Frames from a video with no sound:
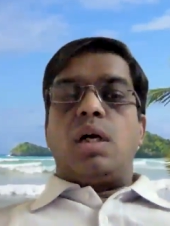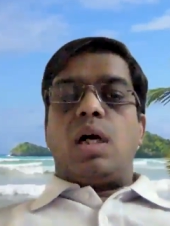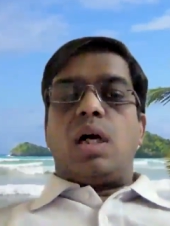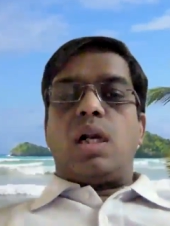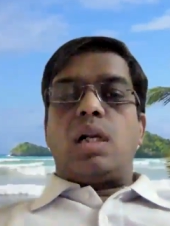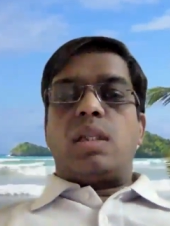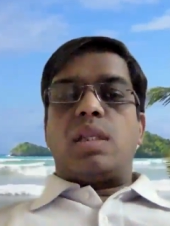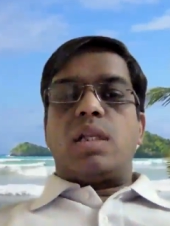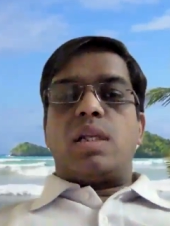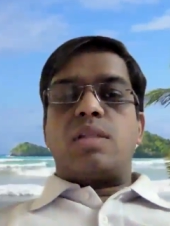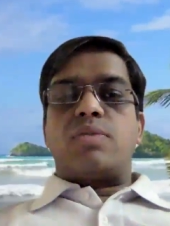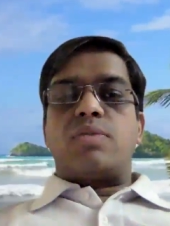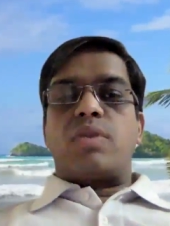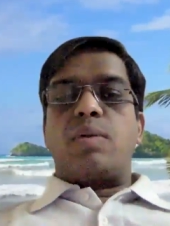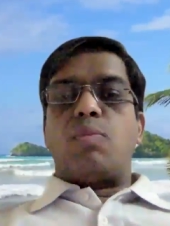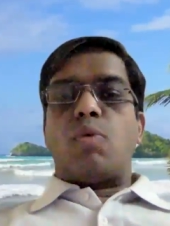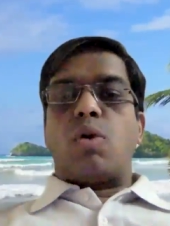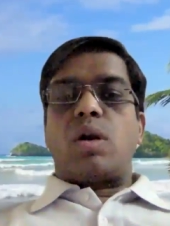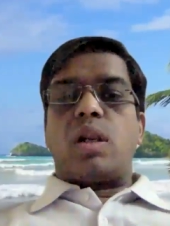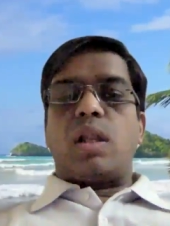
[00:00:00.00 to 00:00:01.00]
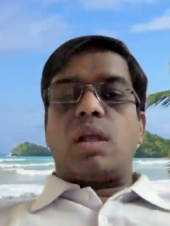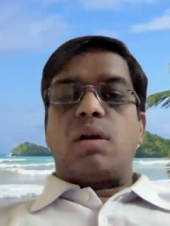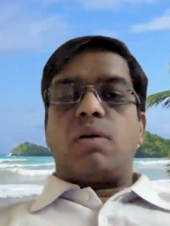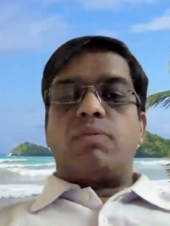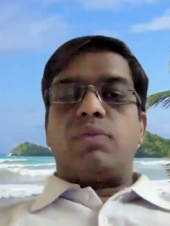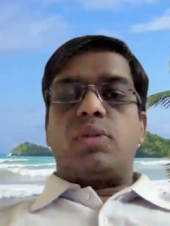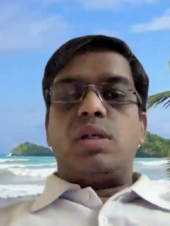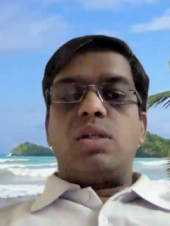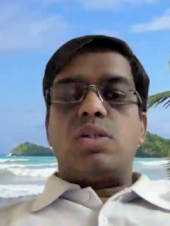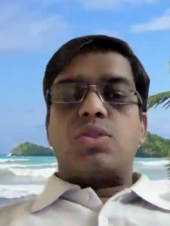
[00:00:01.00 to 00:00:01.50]
and there is remodeling
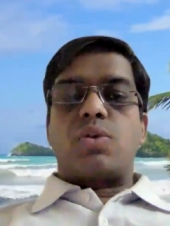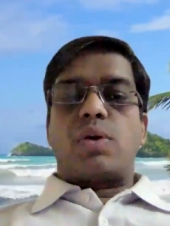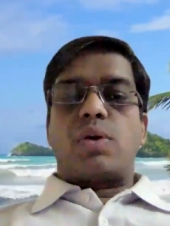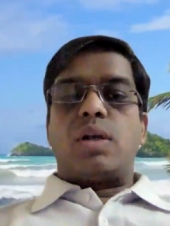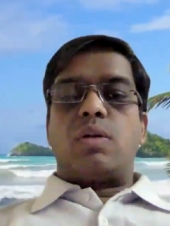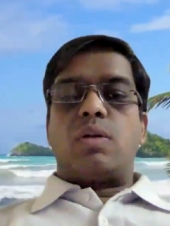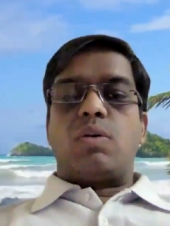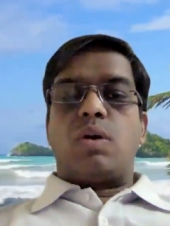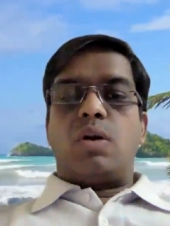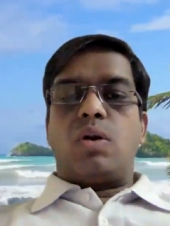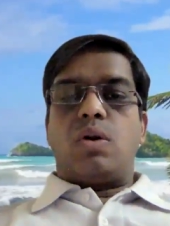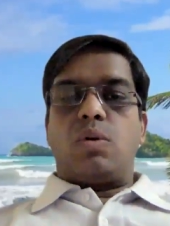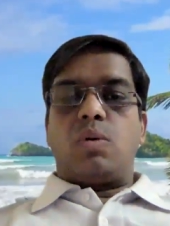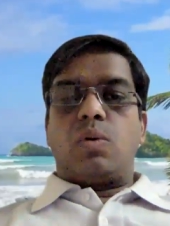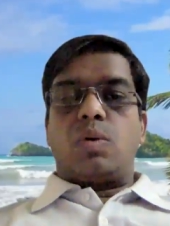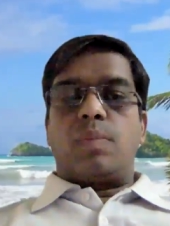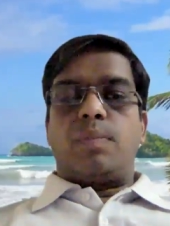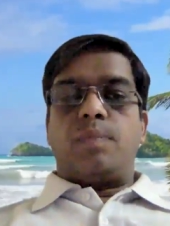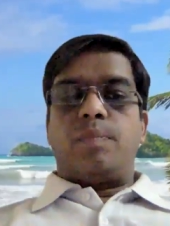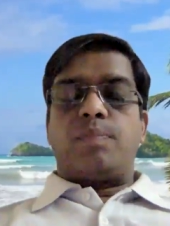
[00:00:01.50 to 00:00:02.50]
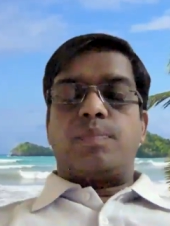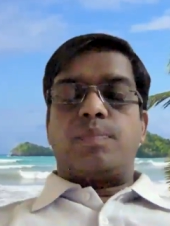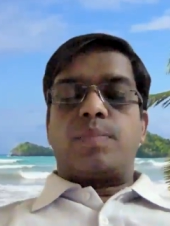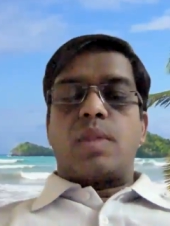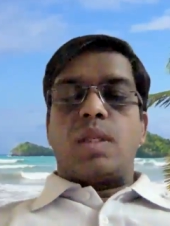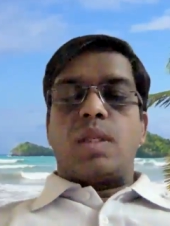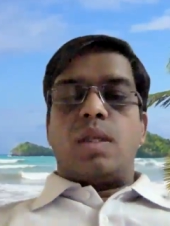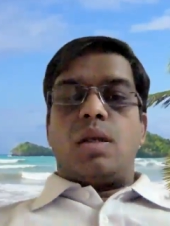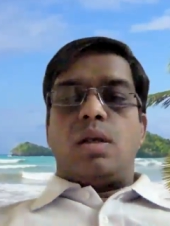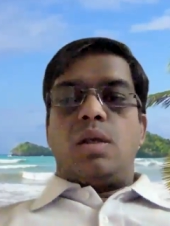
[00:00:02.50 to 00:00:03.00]
of the joint contour.
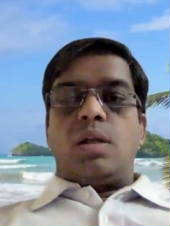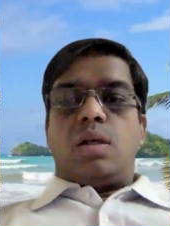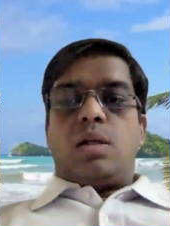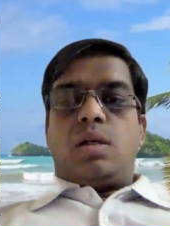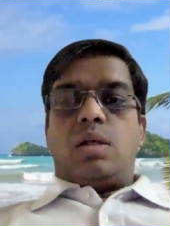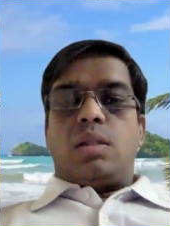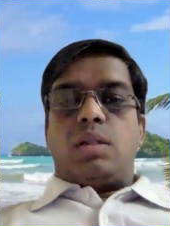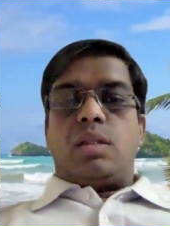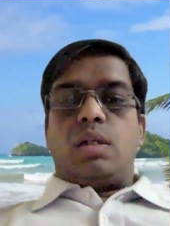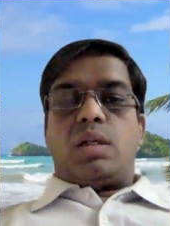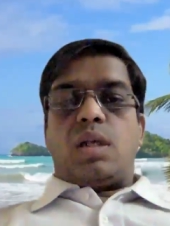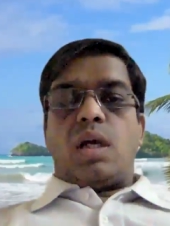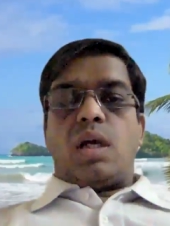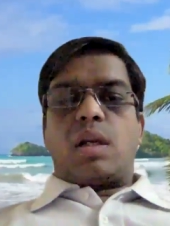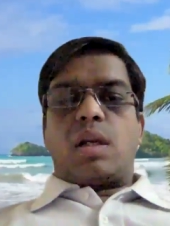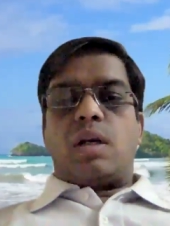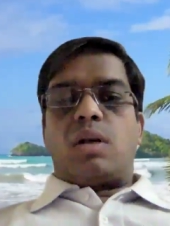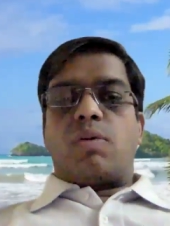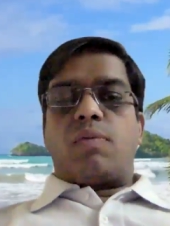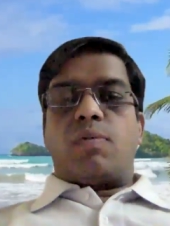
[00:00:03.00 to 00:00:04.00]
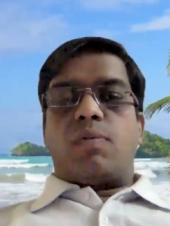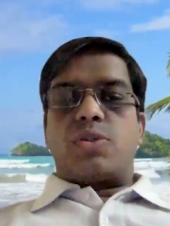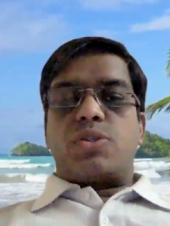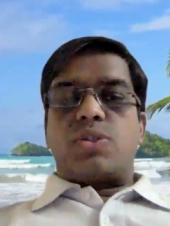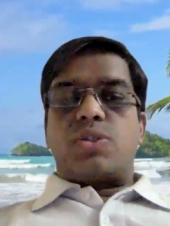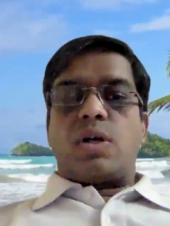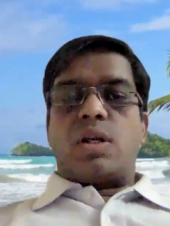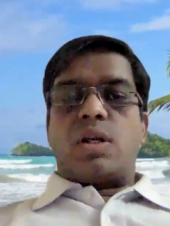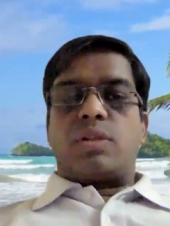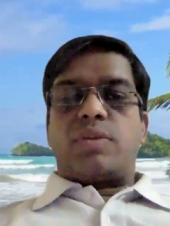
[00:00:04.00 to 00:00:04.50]
The target of
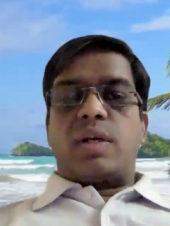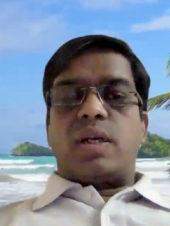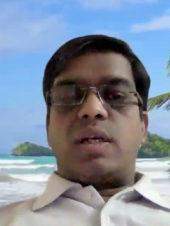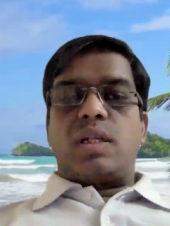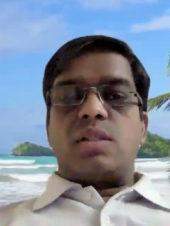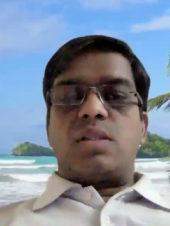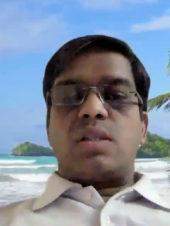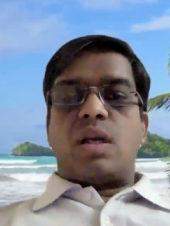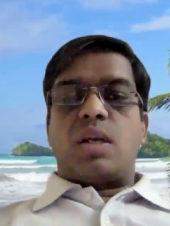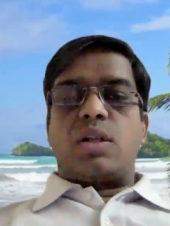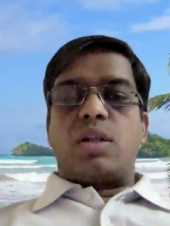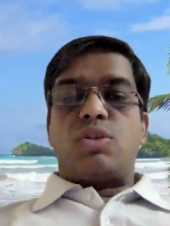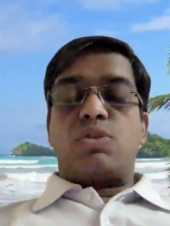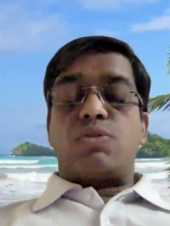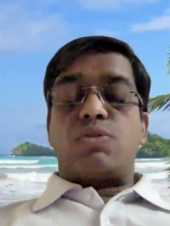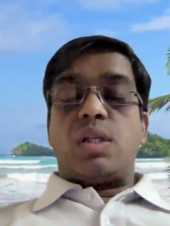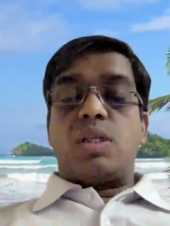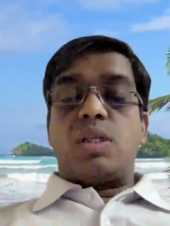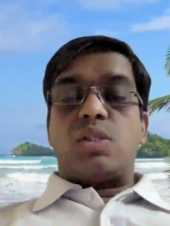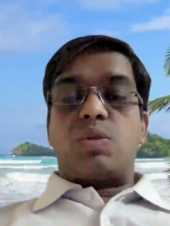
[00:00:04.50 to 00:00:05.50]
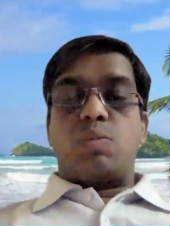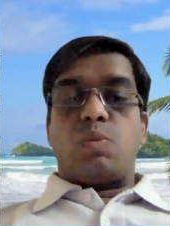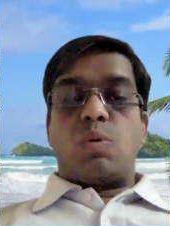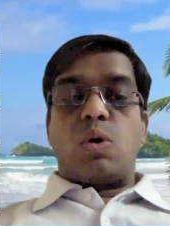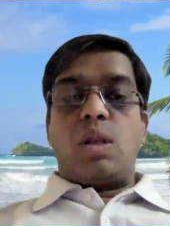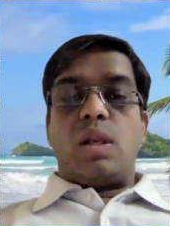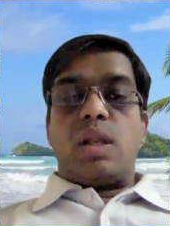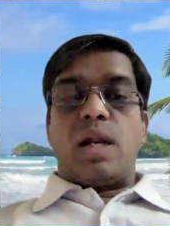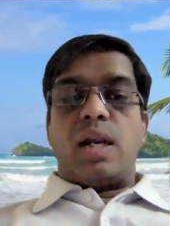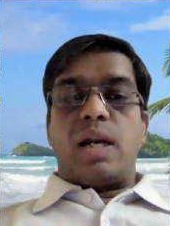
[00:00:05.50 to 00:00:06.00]
osteoarthritis are usually
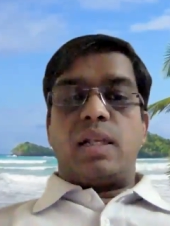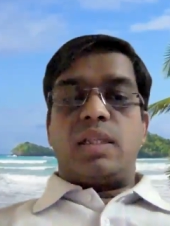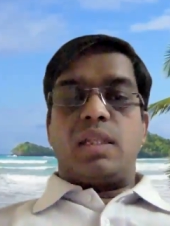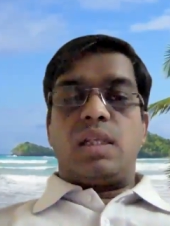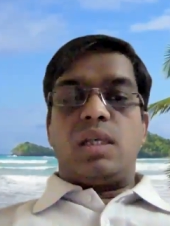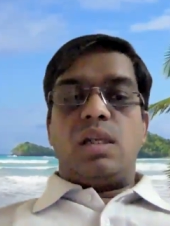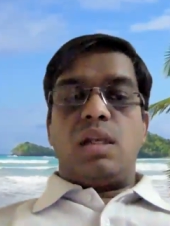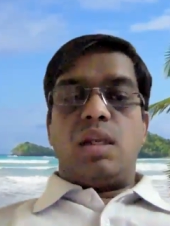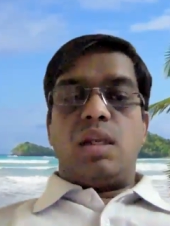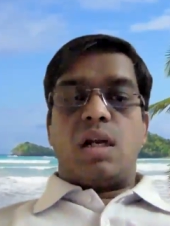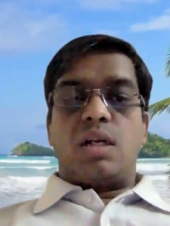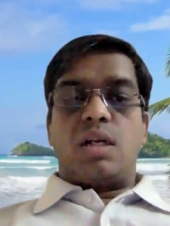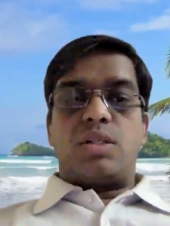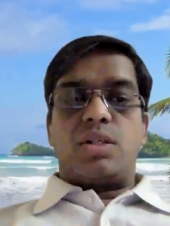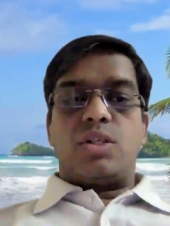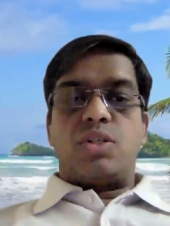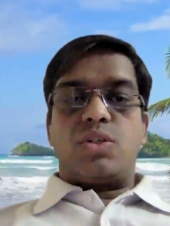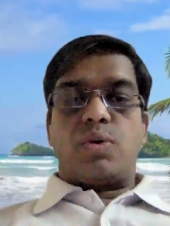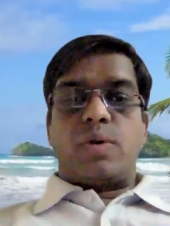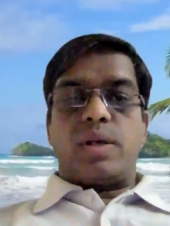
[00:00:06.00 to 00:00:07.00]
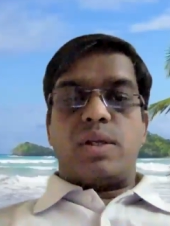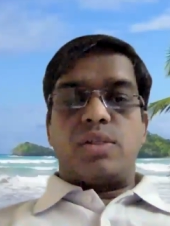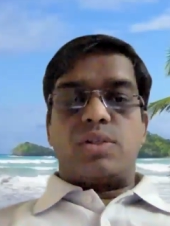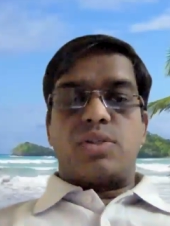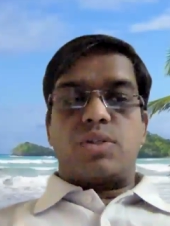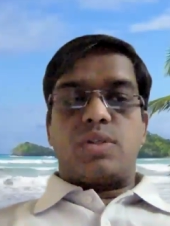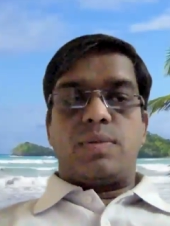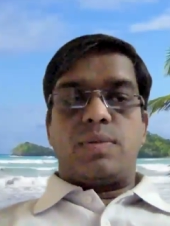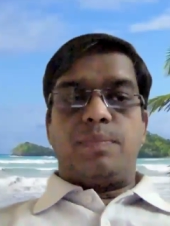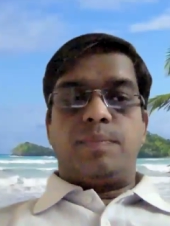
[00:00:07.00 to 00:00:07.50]
small and the larger
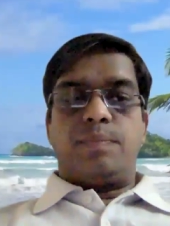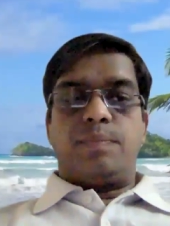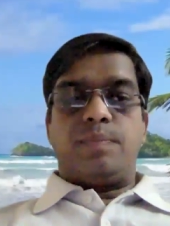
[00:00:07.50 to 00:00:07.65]
joints.